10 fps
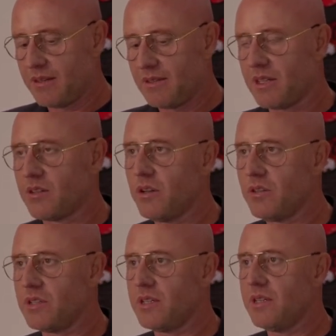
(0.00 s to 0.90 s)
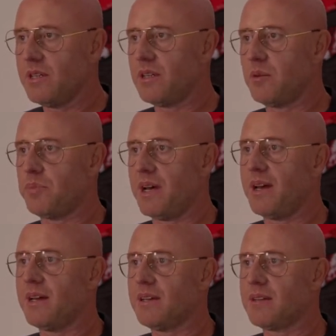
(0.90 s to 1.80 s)
Technology, a
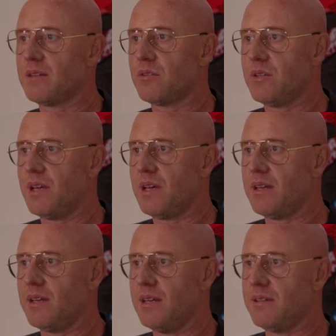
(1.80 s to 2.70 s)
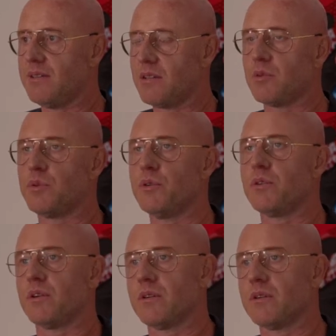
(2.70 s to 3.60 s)
bank today is a
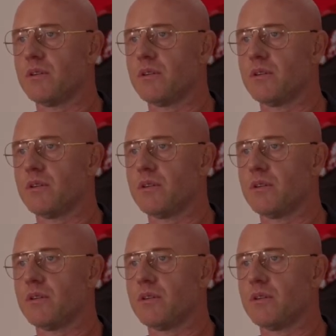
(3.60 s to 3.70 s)
computer.